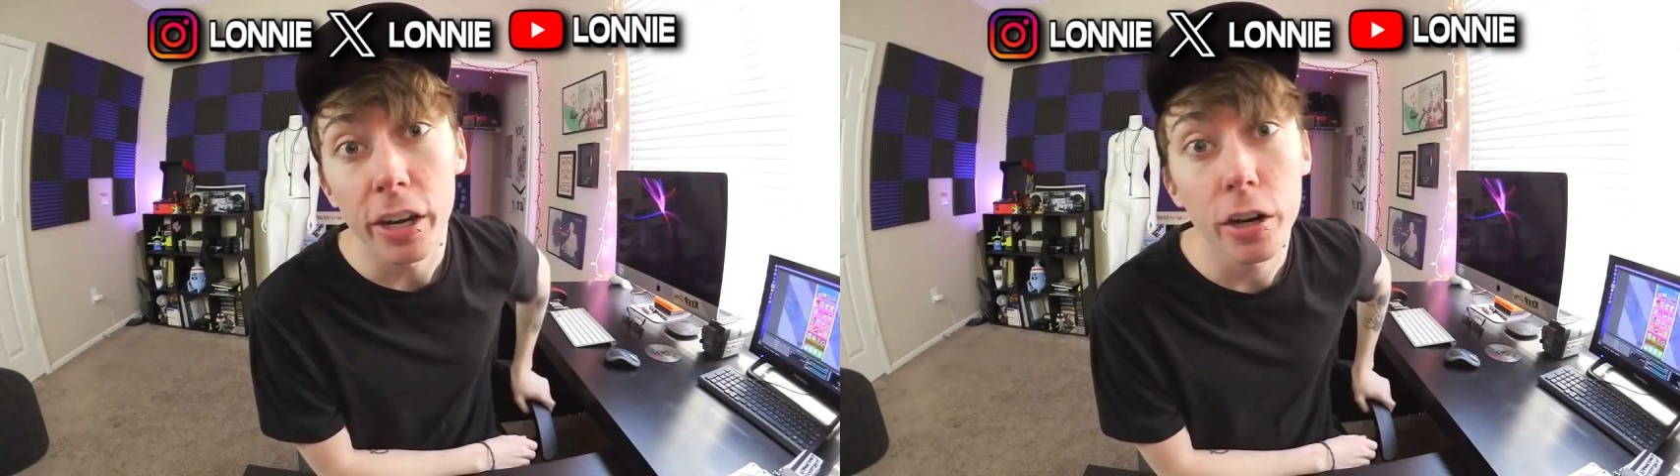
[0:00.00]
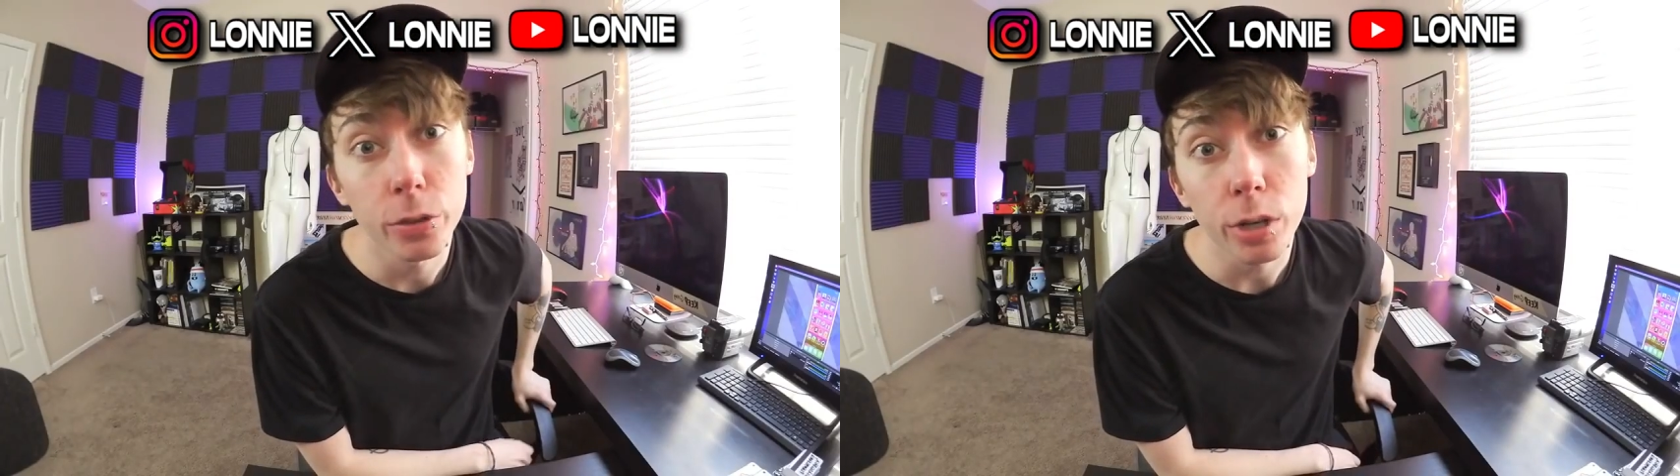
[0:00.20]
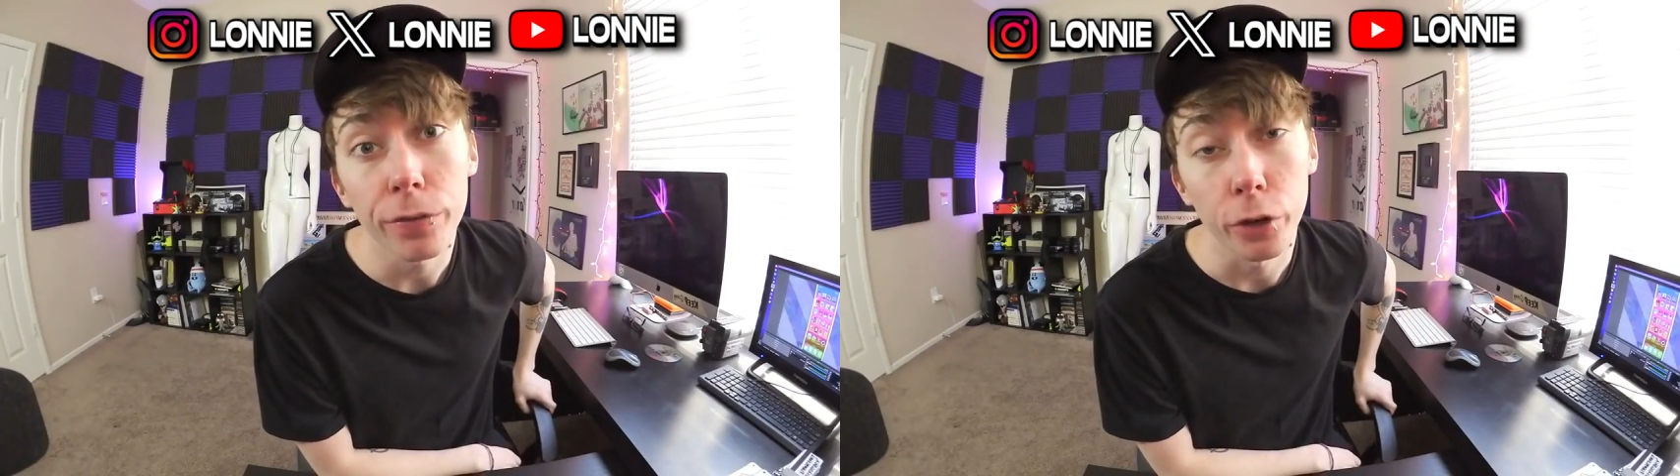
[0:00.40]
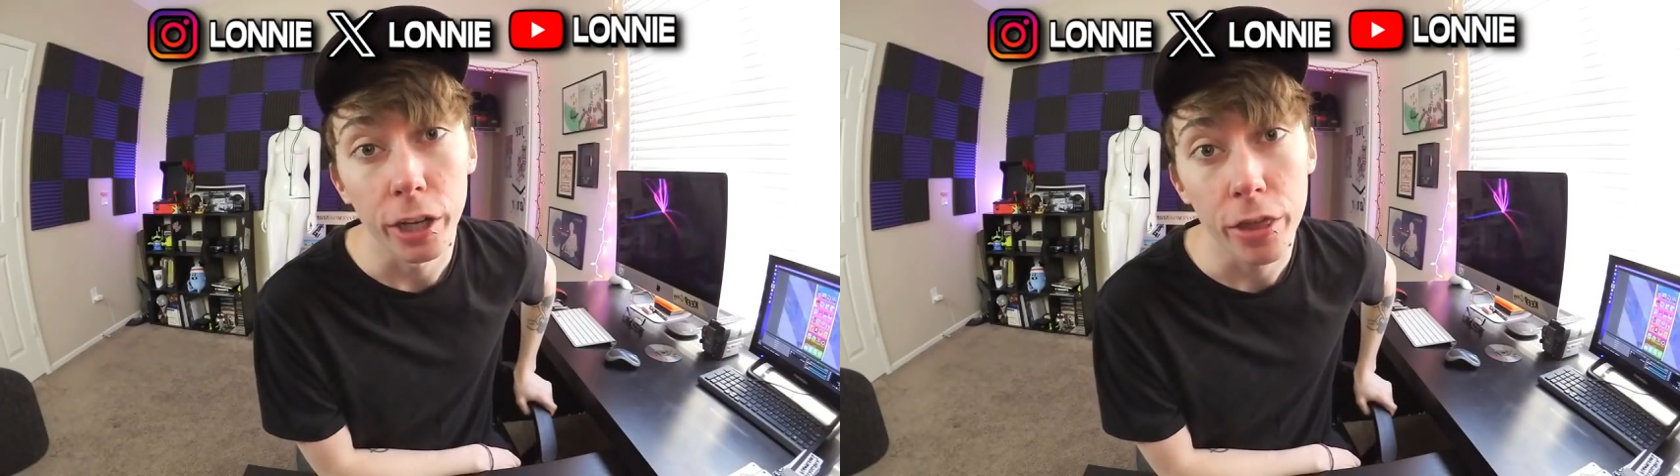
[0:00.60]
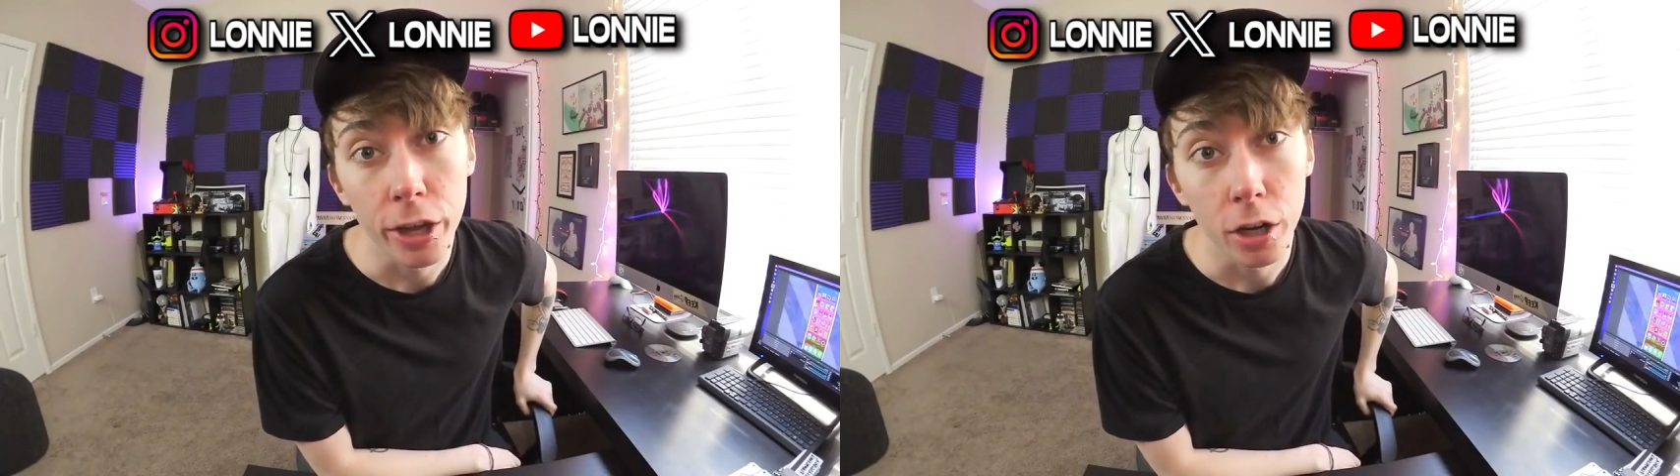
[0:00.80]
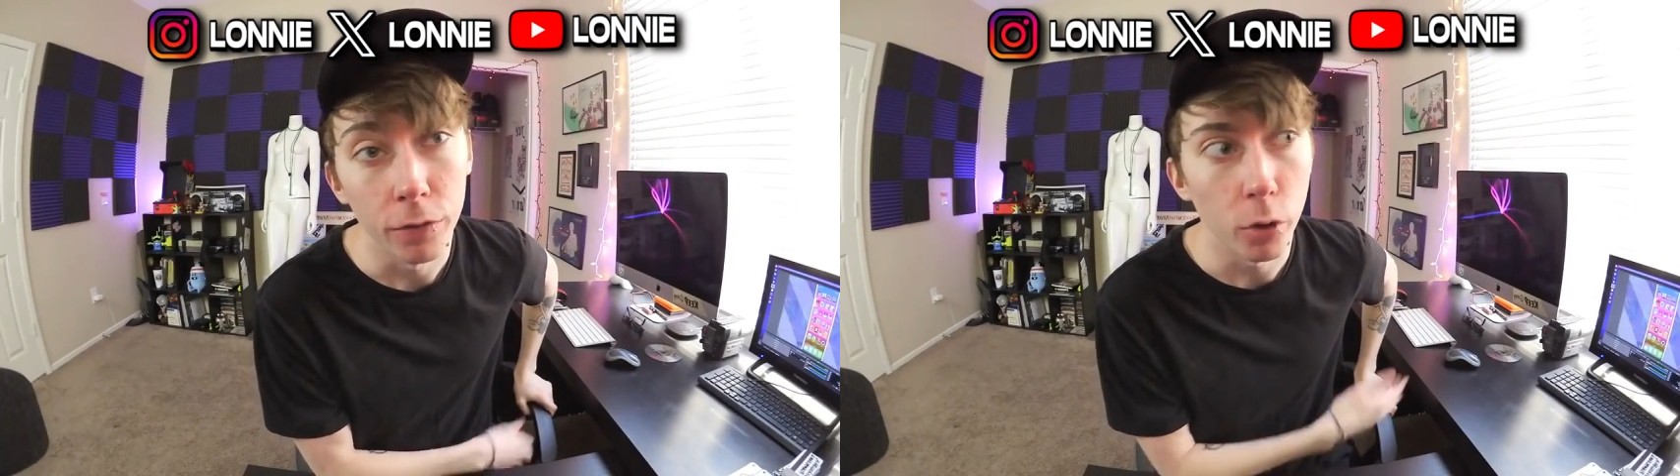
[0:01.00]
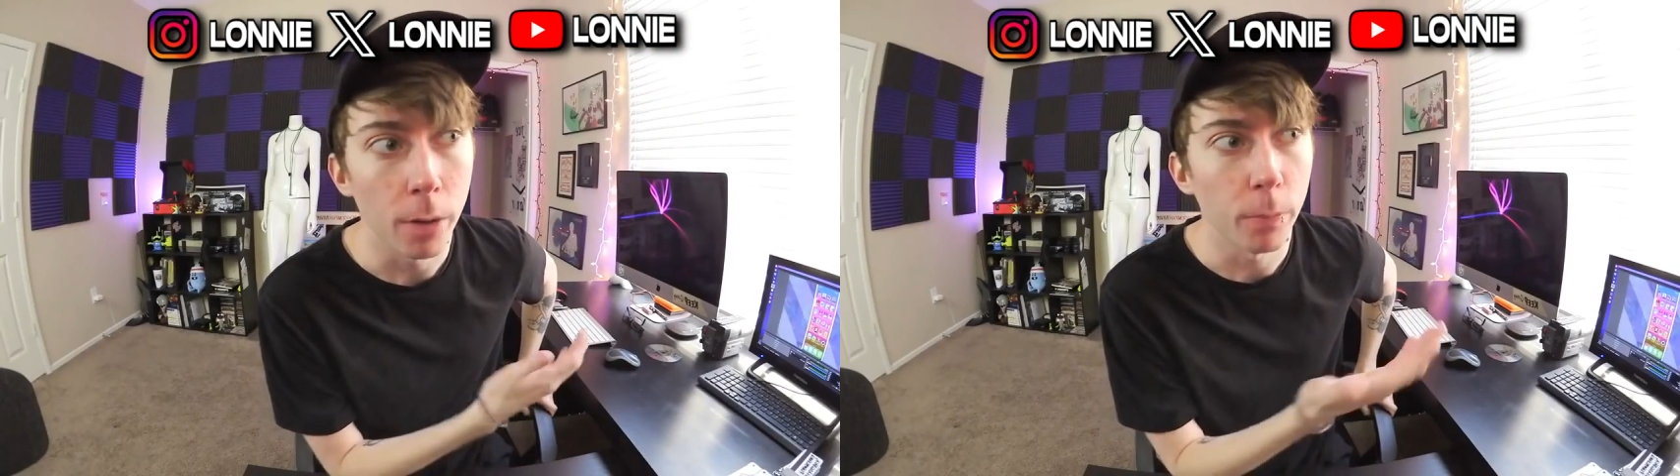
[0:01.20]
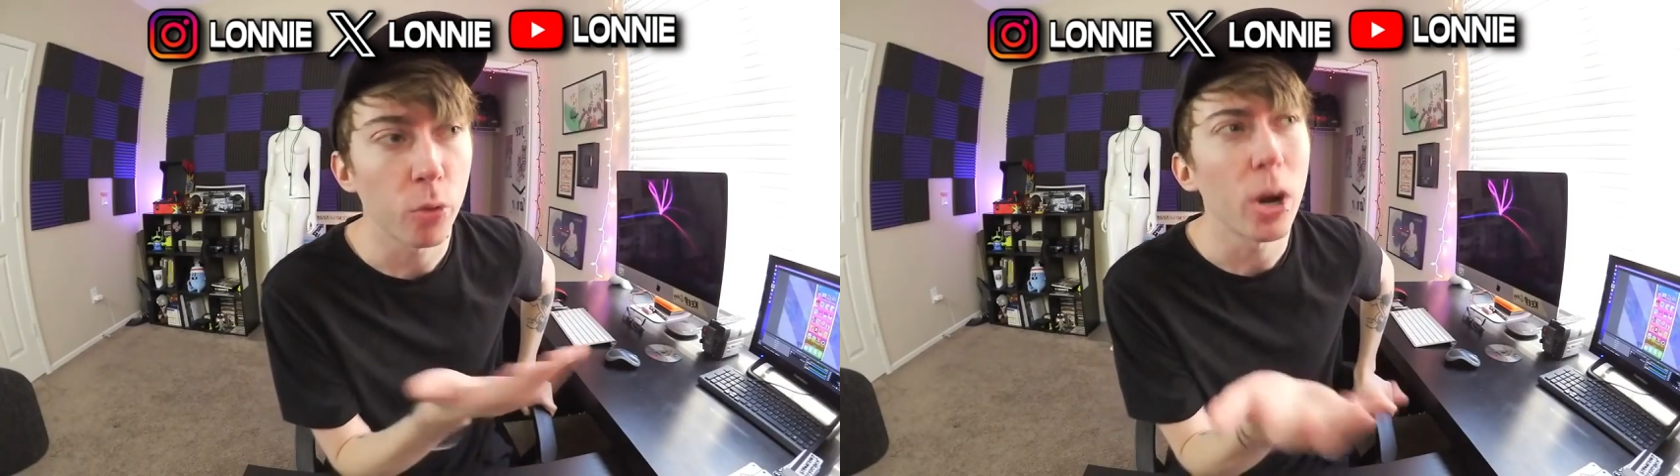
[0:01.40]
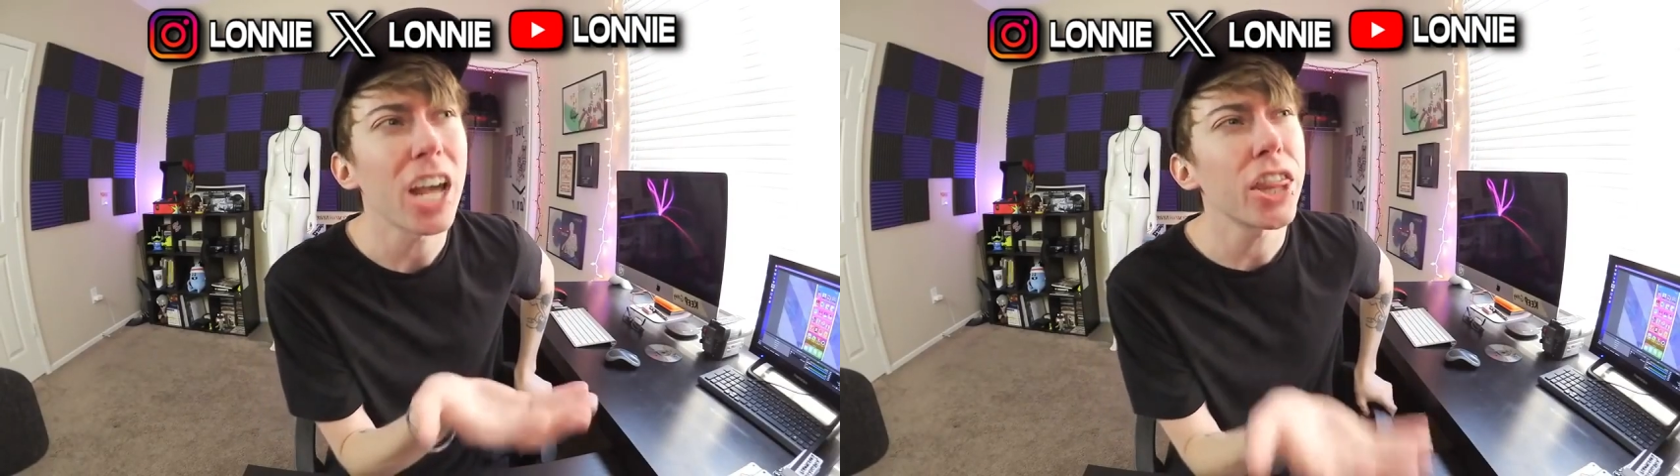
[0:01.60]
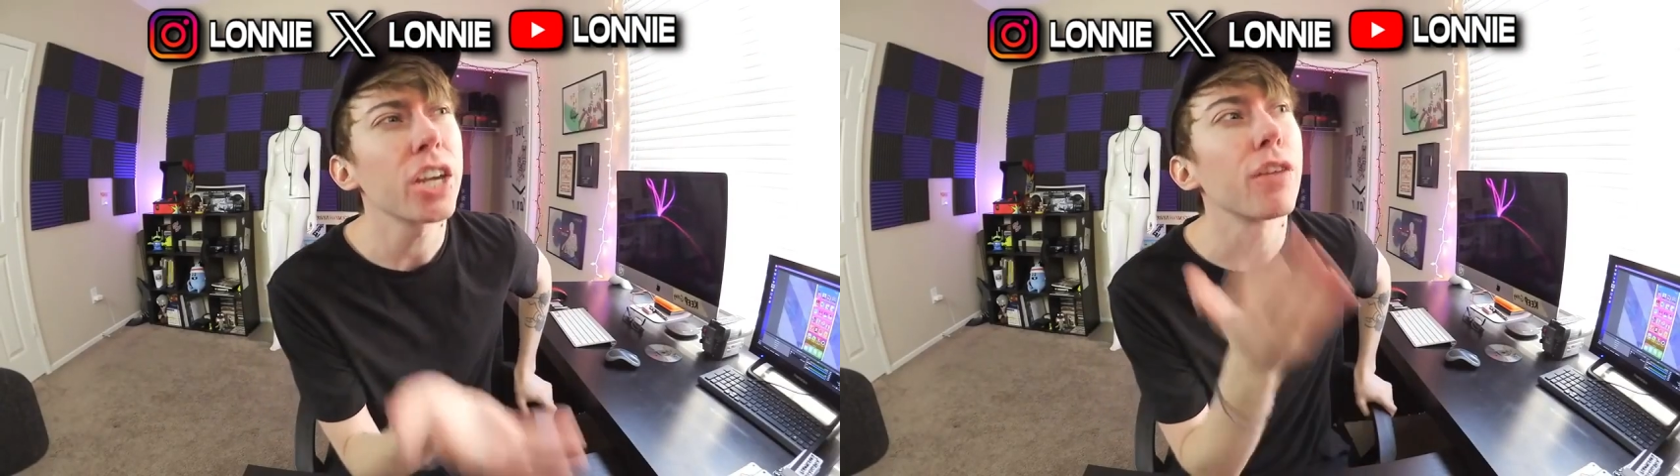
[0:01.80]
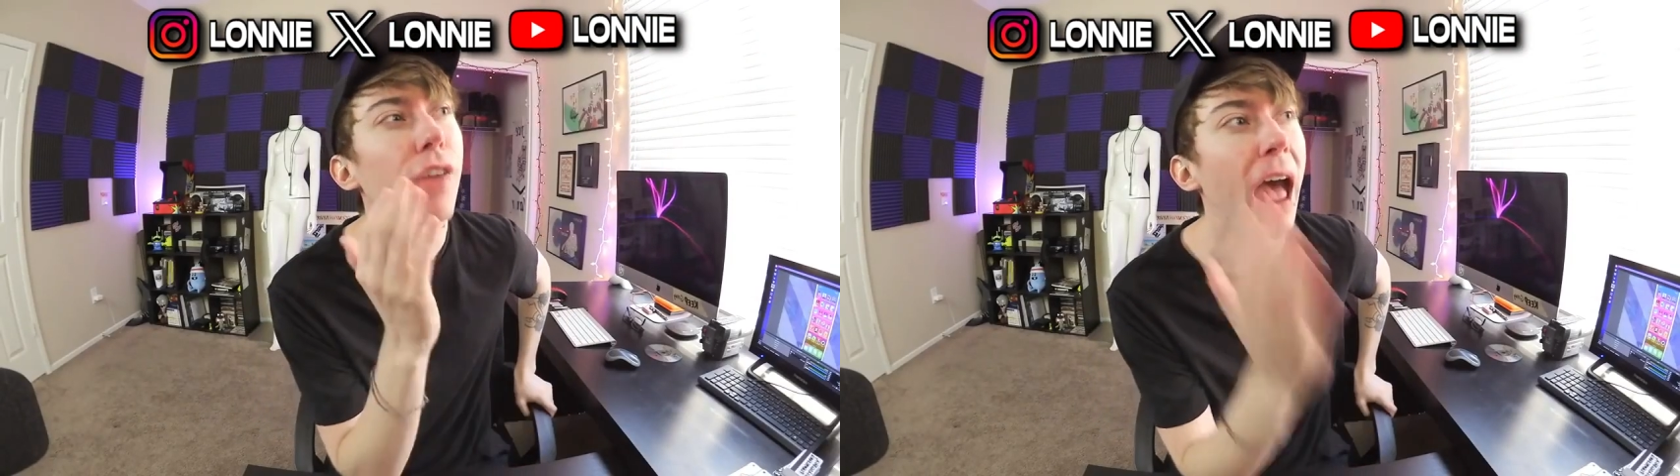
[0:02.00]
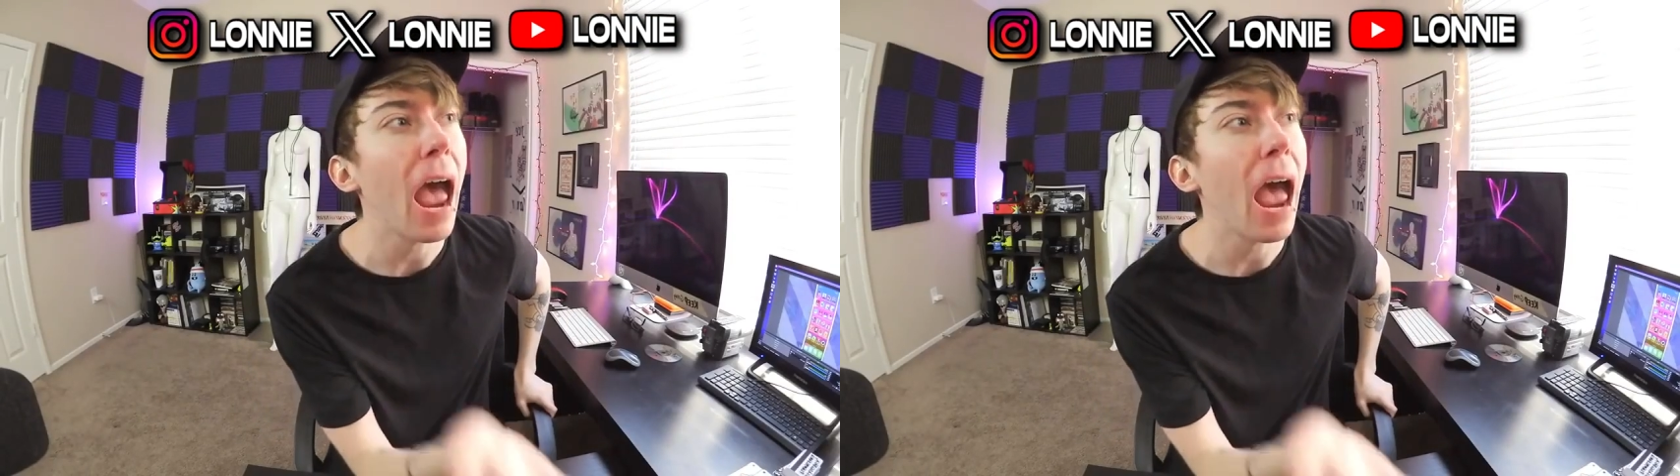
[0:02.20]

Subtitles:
and here's what I freaking think of when I think of